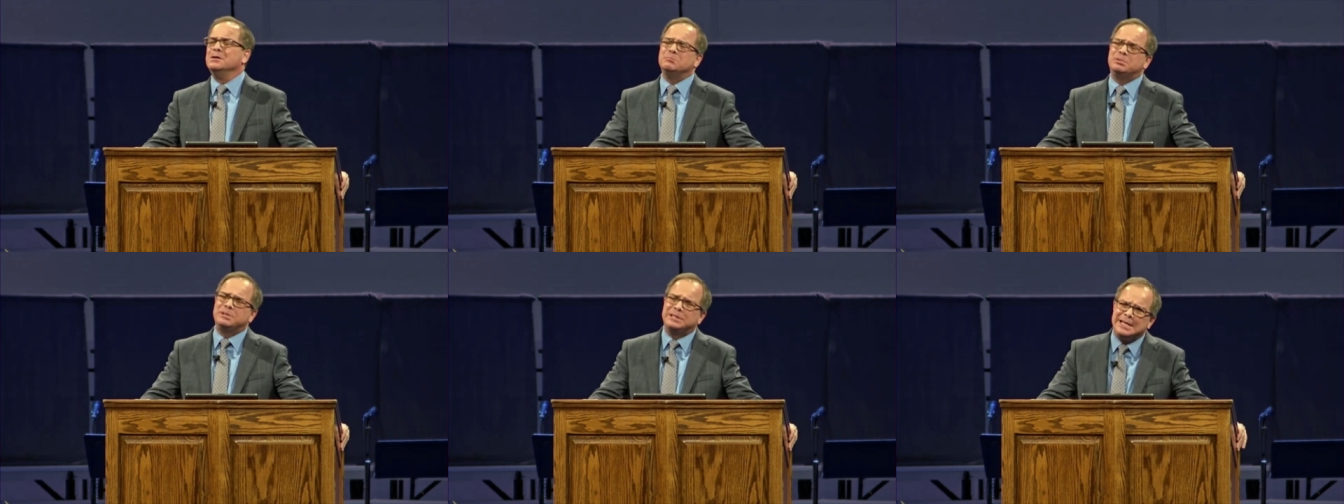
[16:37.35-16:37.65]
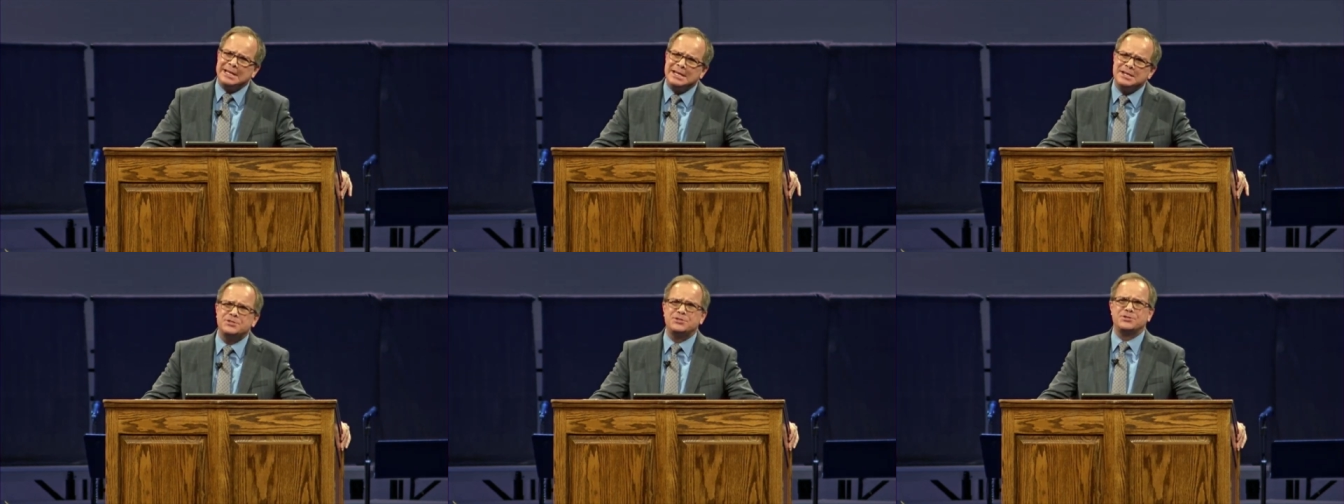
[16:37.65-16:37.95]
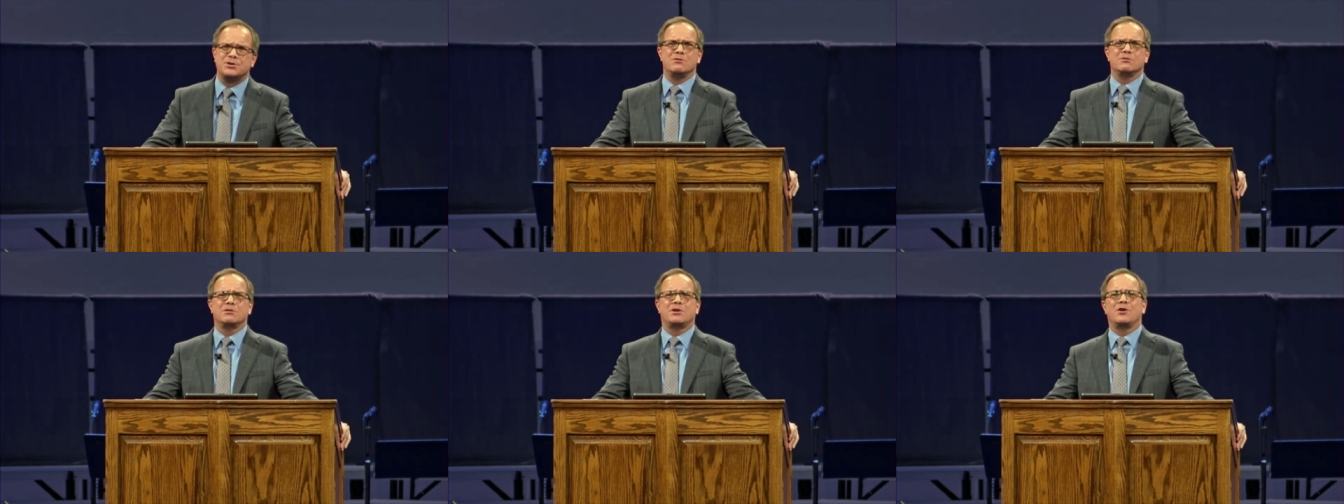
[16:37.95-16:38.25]
Please
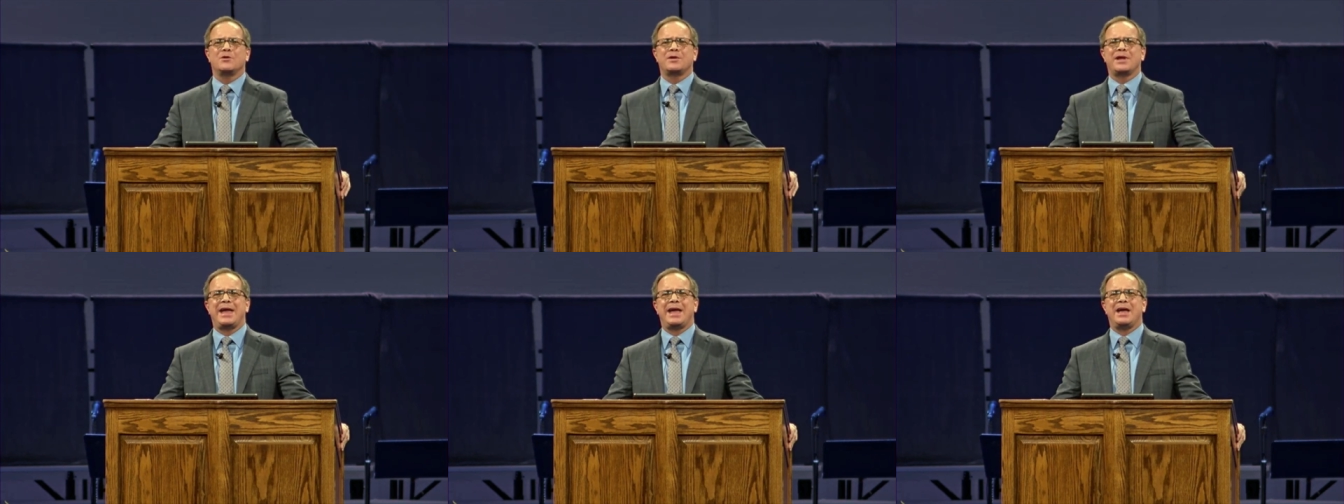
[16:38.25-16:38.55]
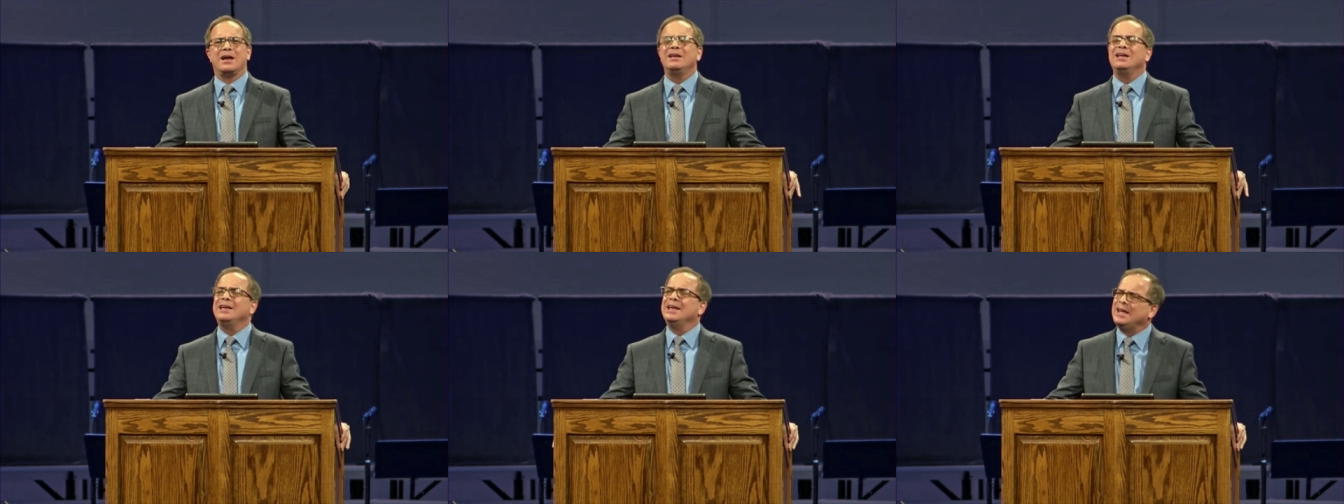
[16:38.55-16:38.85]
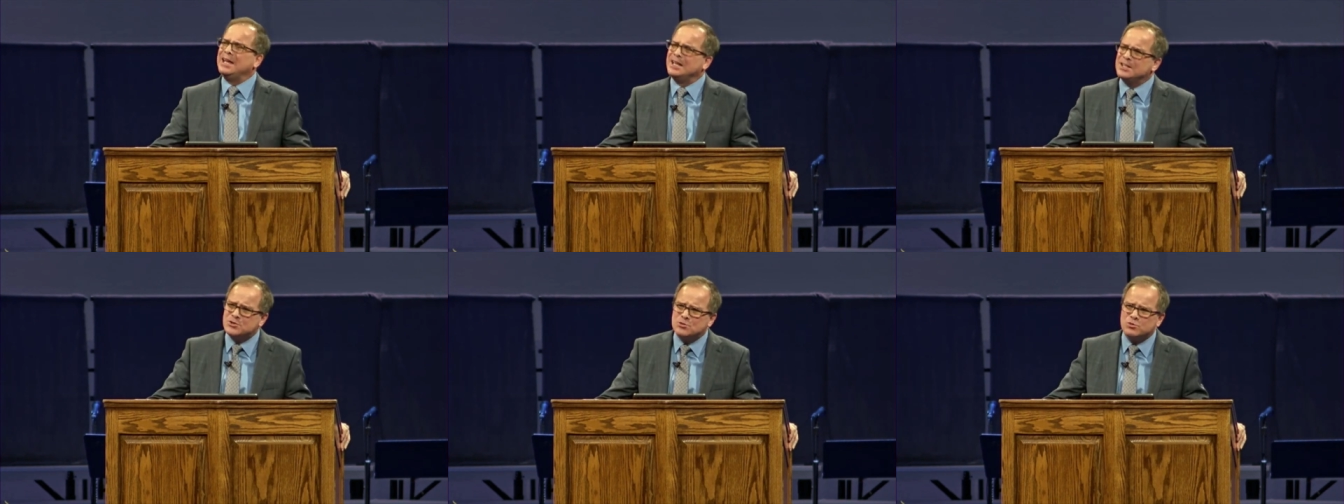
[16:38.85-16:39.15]
don't go to hell.
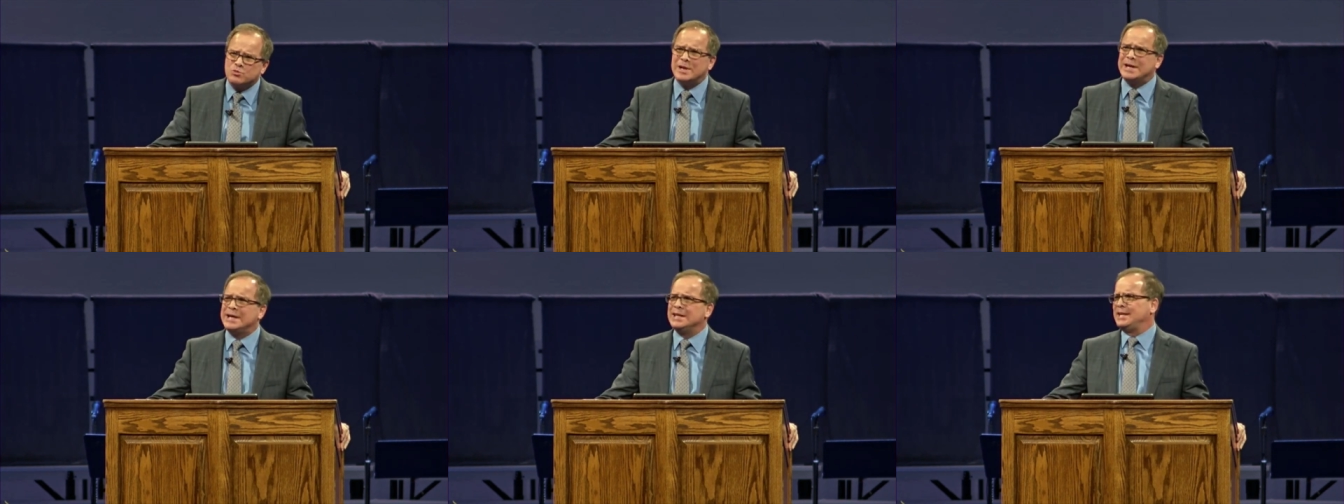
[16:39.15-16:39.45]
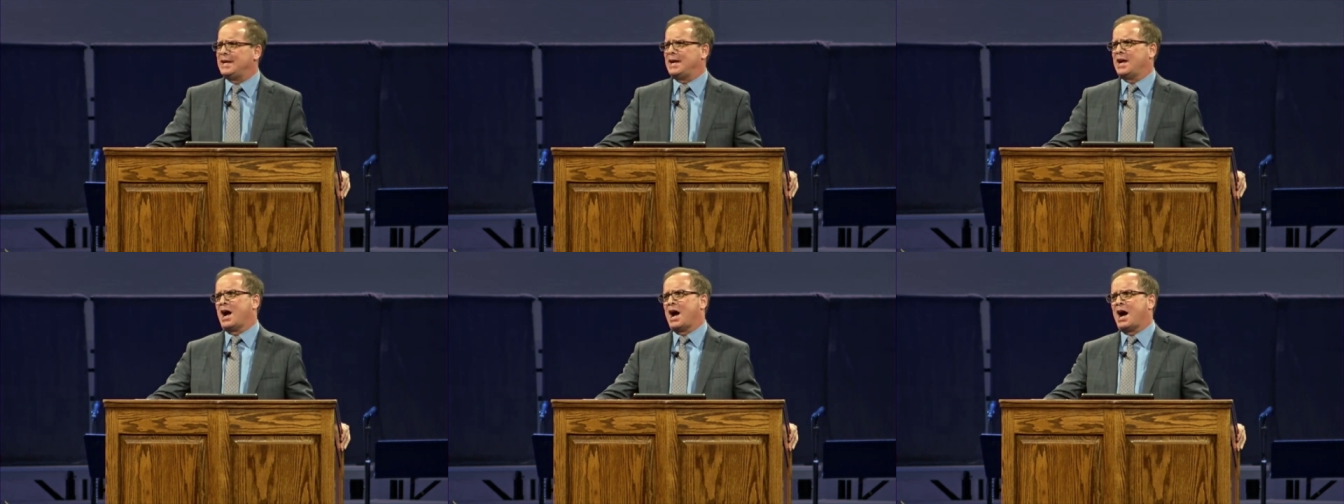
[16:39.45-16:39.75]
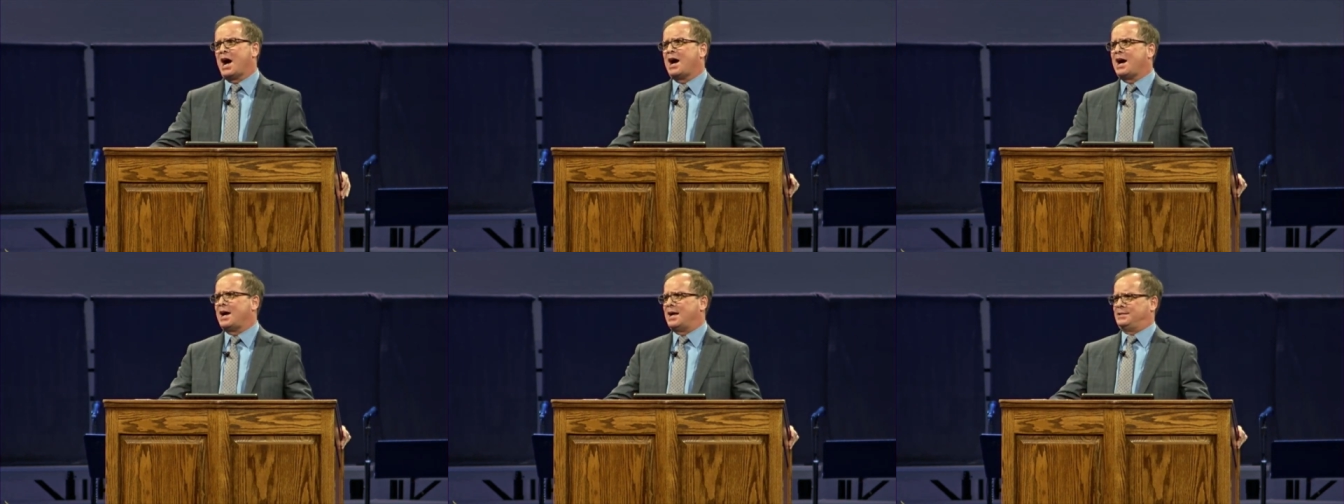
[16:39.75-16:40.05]
It's really
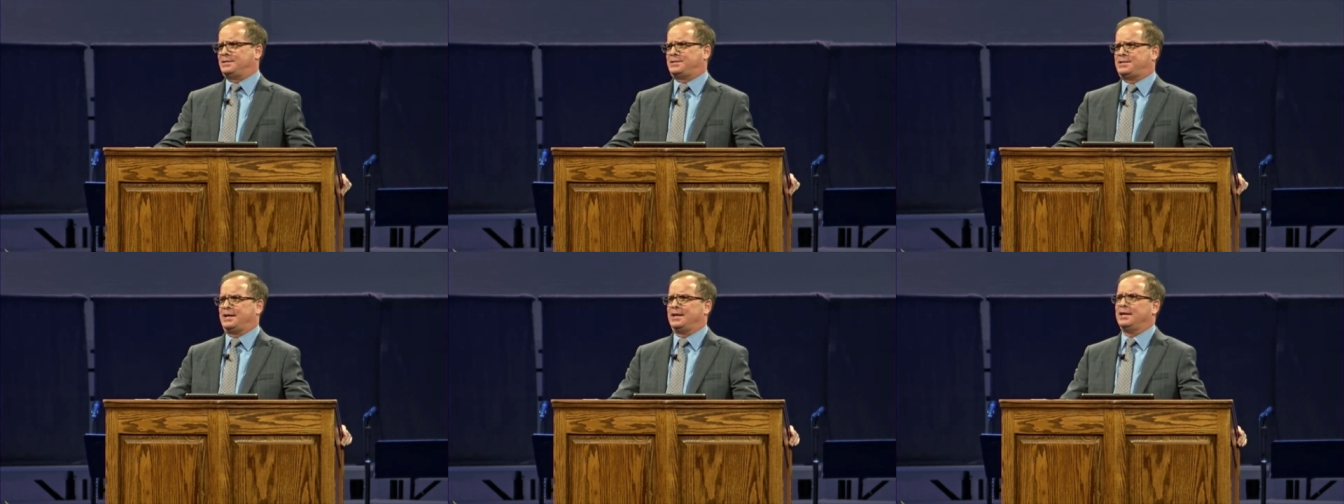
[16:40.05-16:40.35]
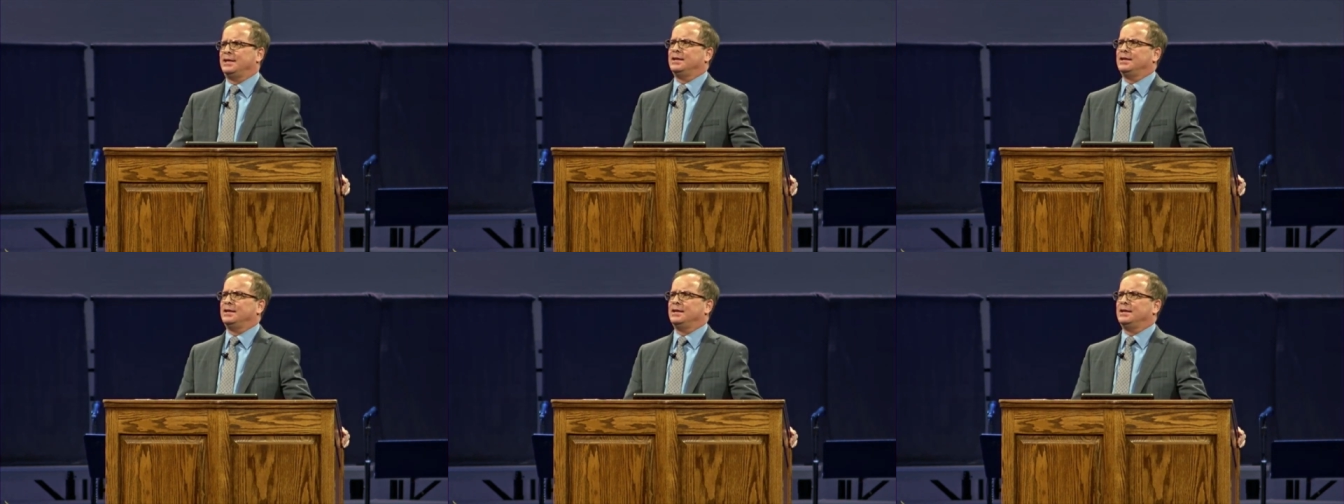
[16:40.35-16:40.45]
hot.